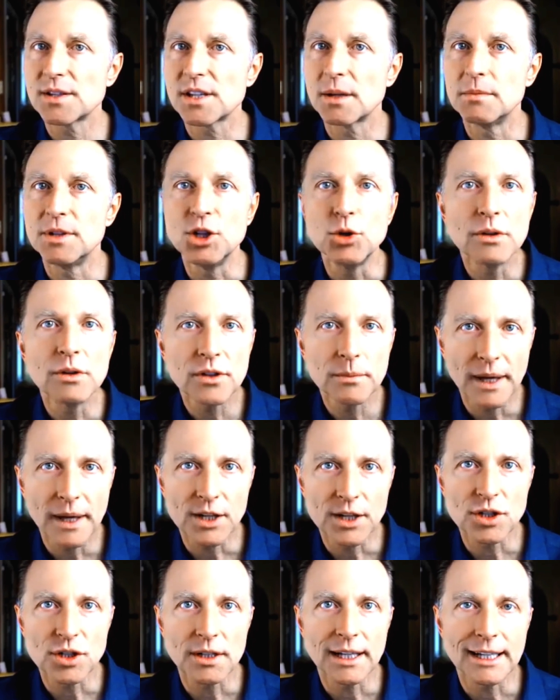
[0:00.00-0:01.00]
some new
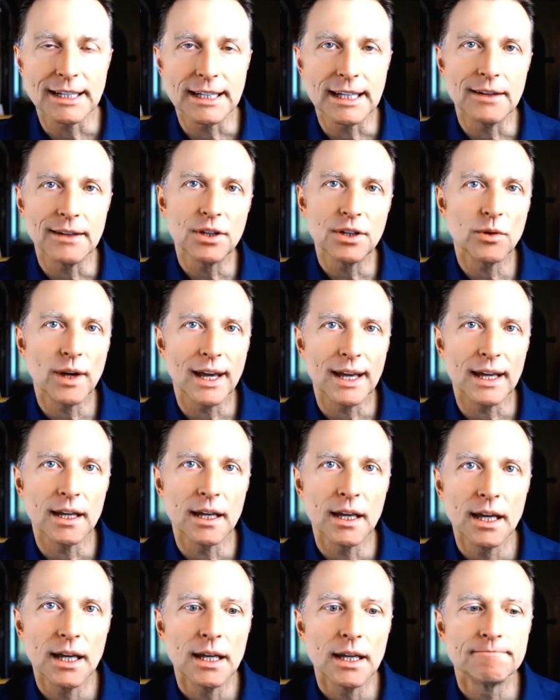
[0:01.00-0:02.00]
information and give you a,
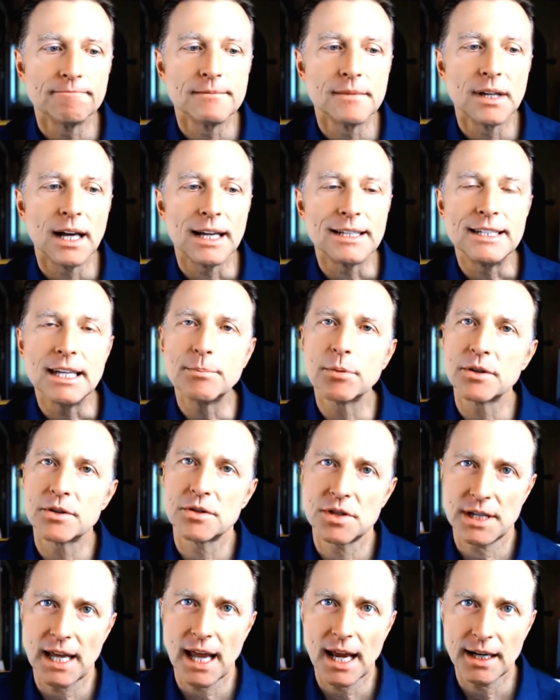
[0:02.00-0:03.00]
a deeper
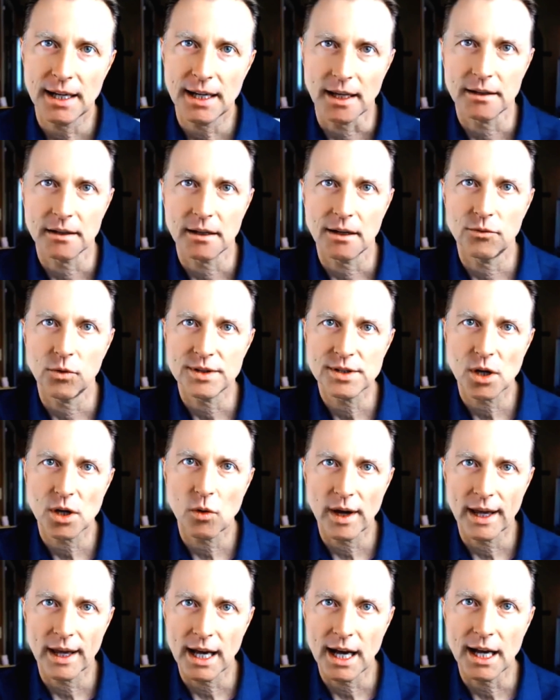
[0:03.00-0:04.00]
understanding of what's
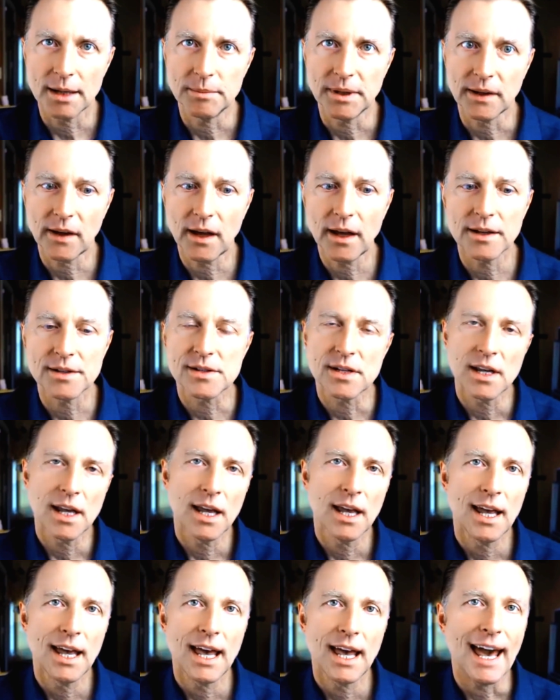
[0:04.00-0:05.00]
going on, because
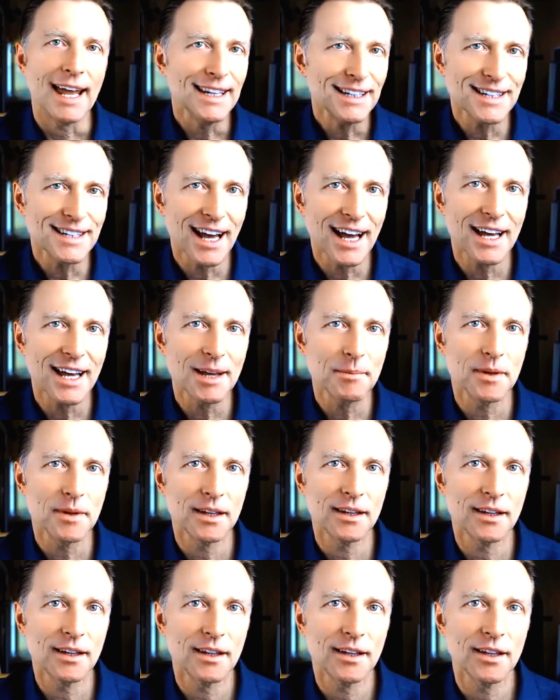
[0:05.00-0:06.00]
anytime
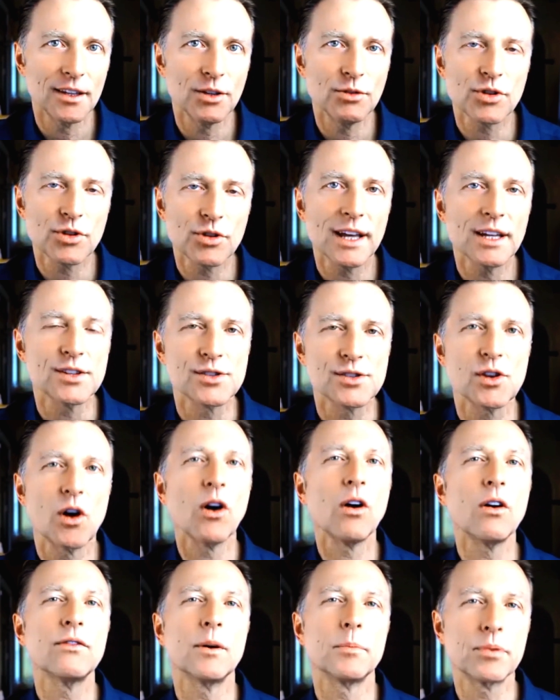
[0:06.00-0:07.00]
you try to
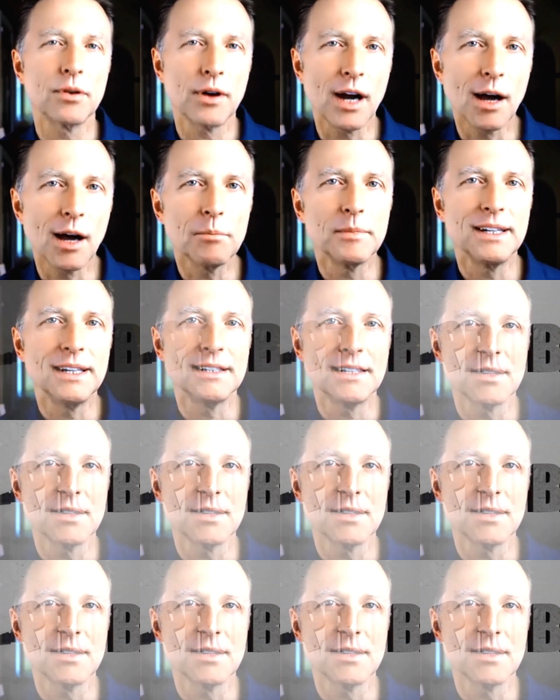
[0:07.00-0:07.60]
solve a problem and it